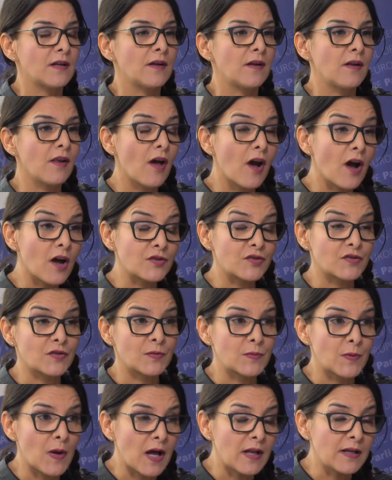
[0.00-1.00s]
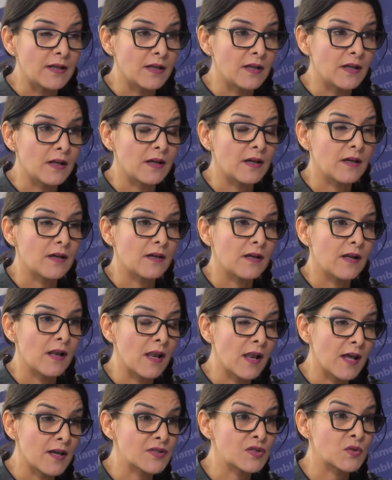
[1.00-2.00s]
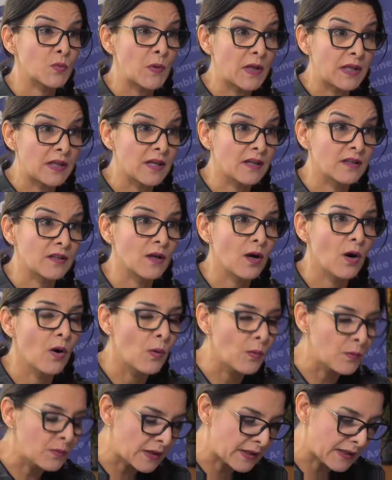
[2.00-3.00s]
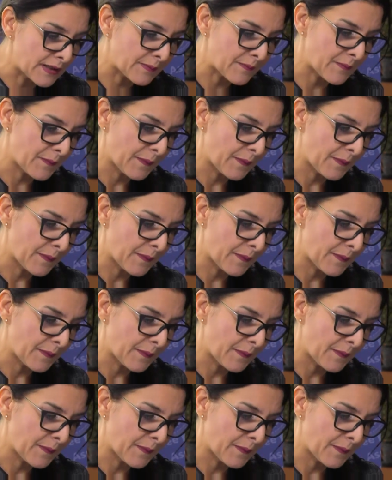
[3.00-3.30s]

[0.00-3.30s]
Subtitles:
large rally last weekend only.